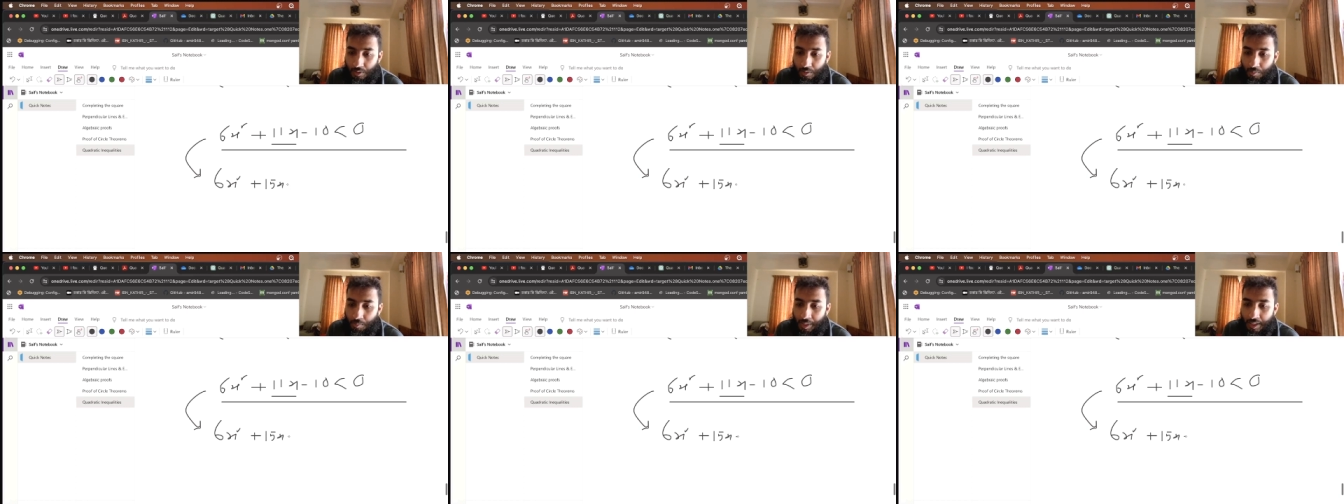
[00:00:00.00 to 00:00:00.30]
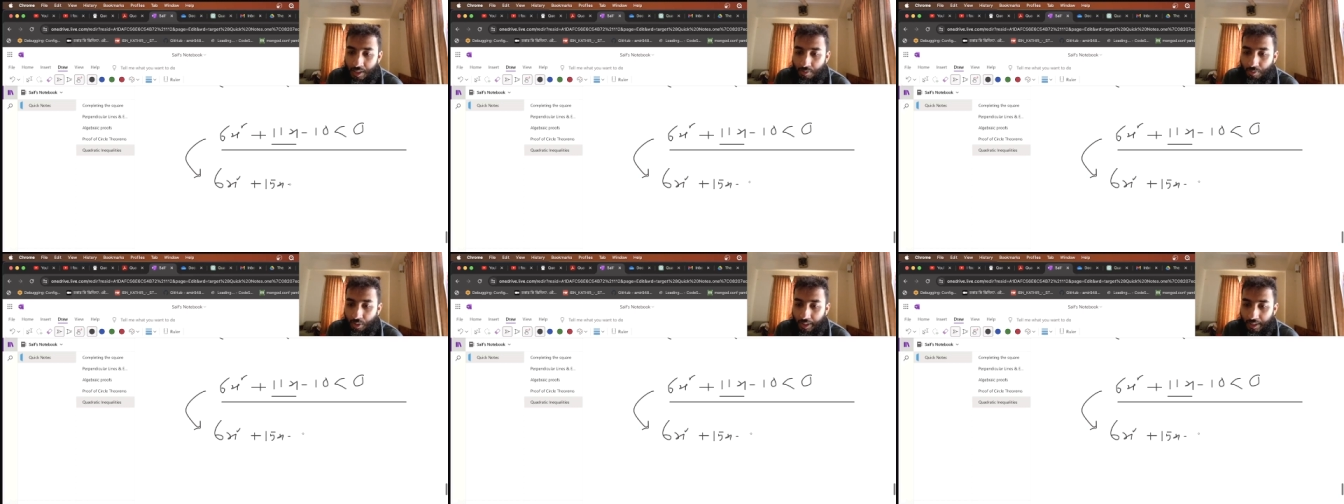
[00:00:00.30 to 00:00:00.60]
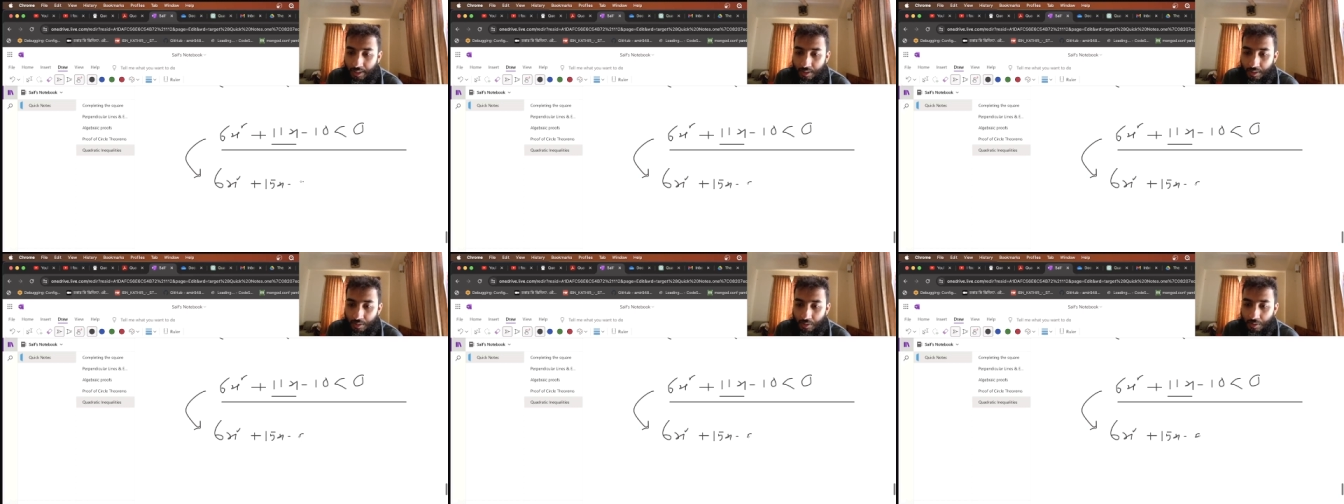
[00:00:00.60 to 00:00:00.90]
minus
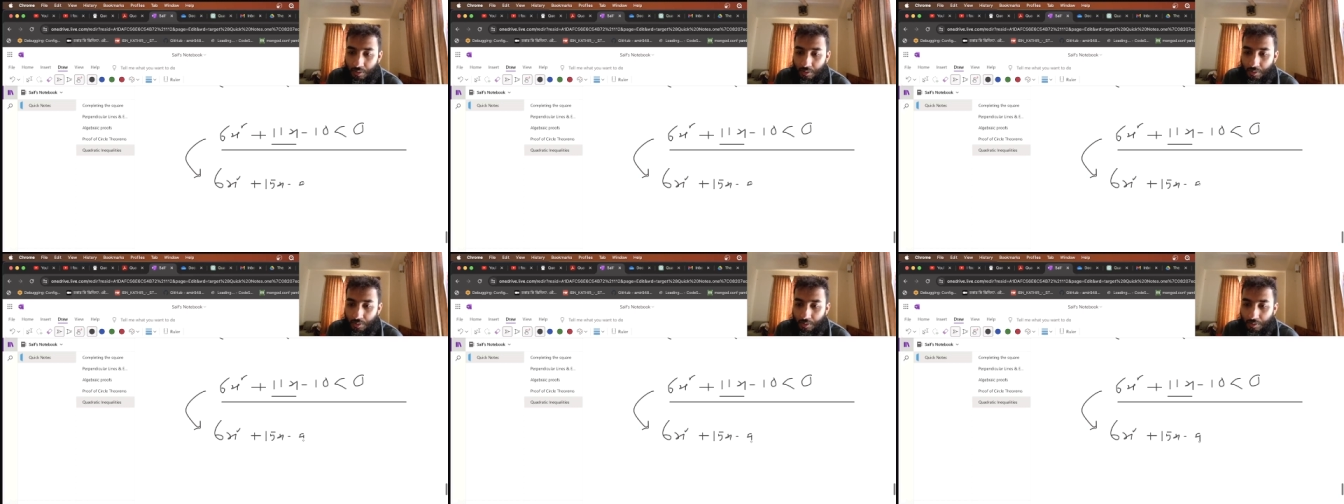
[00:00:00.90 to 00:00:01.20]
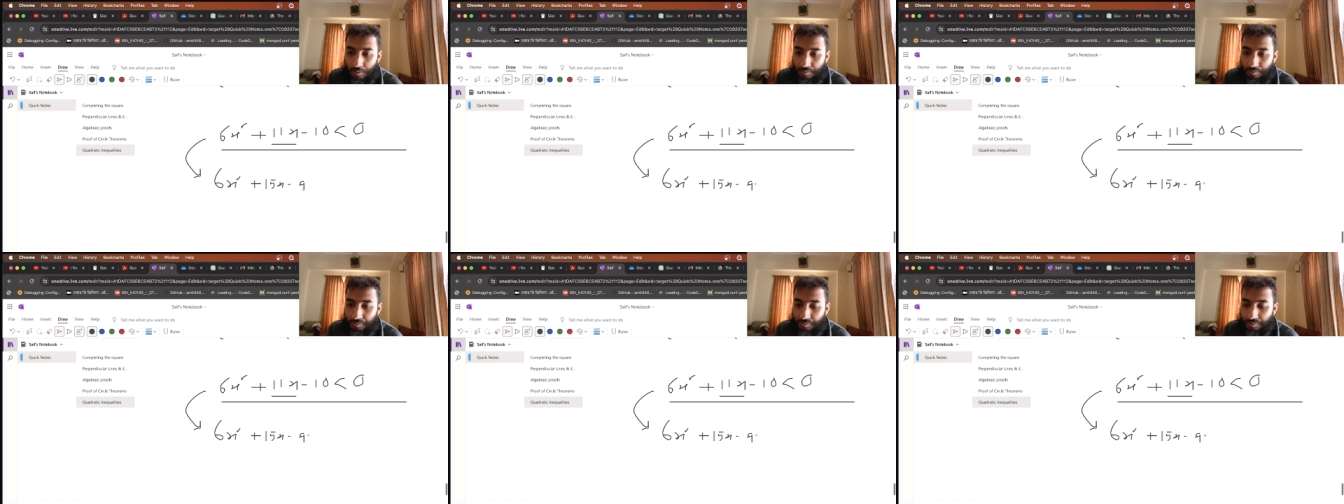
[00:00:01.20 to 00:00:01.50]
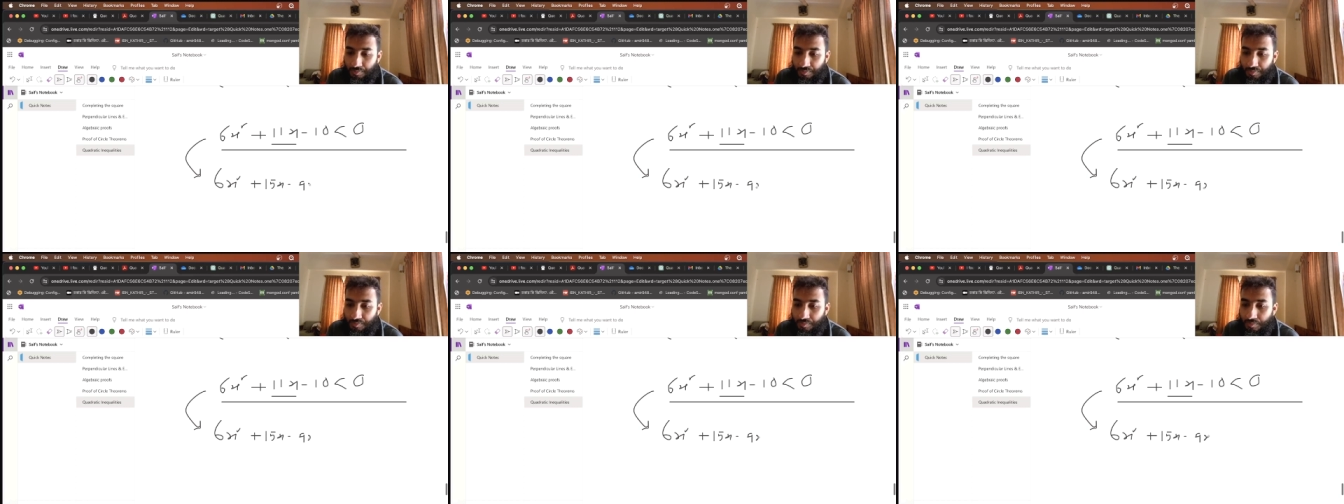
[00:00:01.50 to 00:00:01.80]
4x
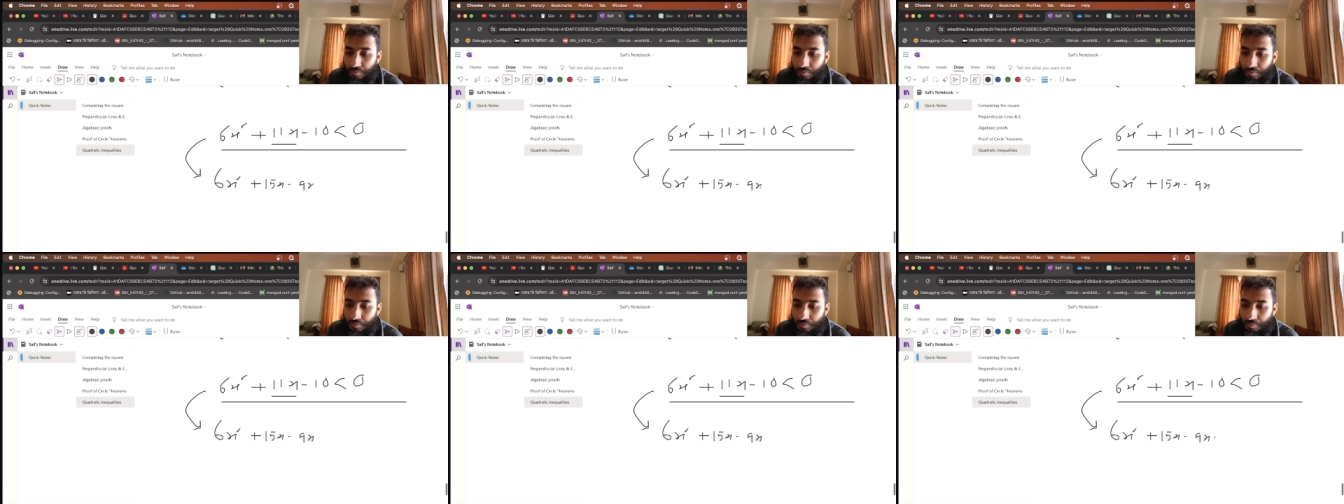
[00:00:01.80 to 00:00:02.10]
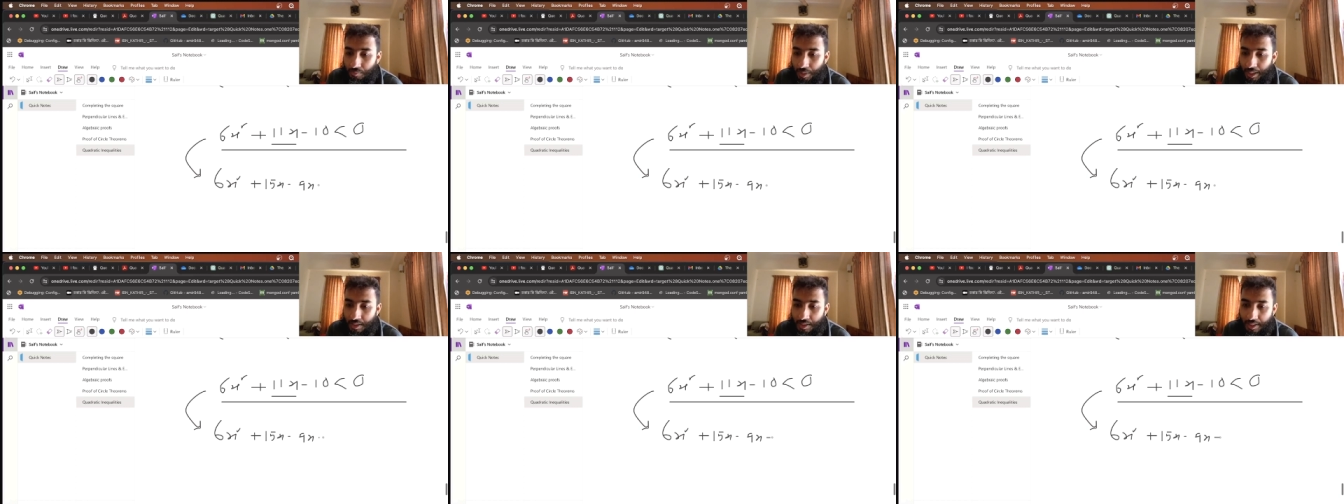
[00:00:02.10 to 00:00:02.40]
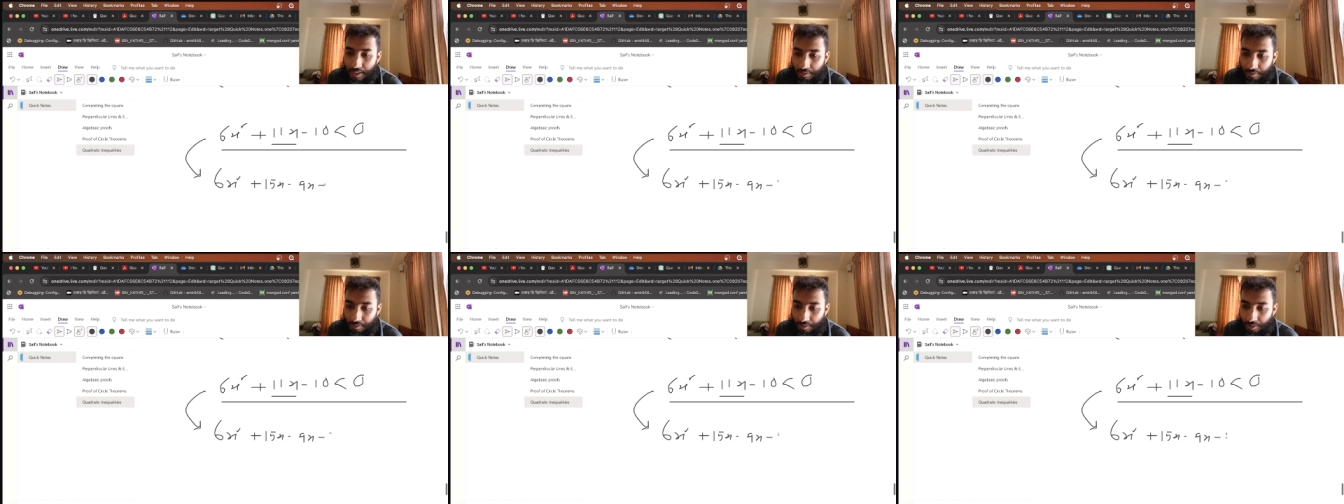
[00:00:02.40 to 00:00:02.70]
minus 10.